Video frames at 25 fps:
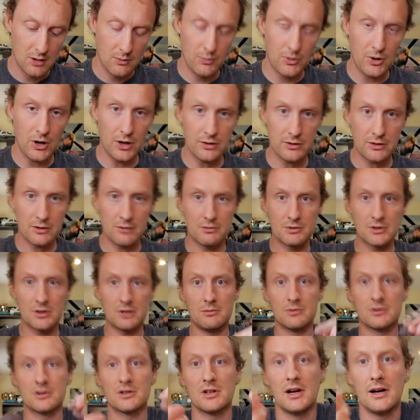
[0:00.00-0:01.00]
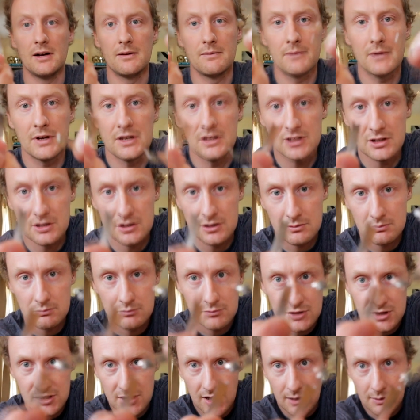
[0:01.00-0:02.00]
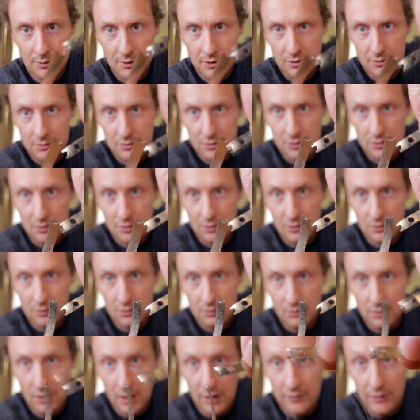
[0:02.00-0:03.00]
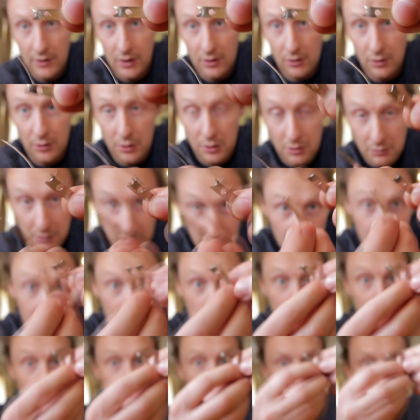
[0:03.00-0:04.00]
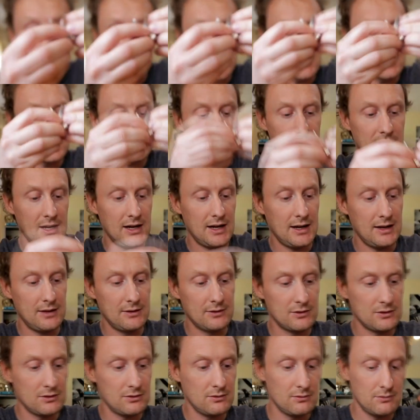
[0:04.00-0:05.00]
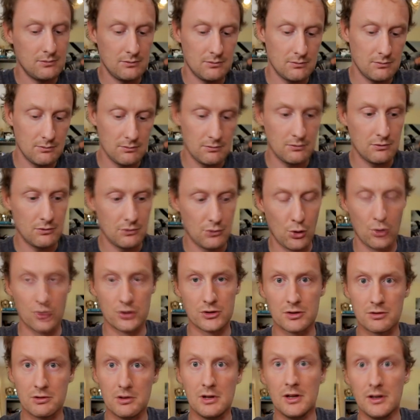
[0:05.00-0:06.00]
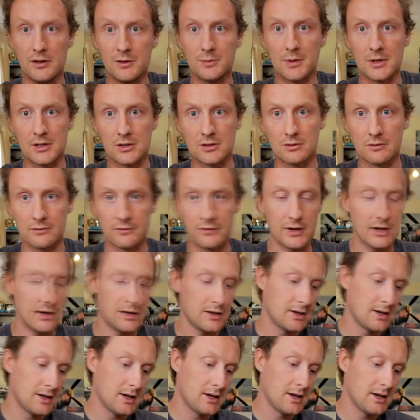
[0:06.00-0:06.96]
But the result was that, it just snapped. So I've now got 3 leaf springs, and those 3 leaf springs don't fit.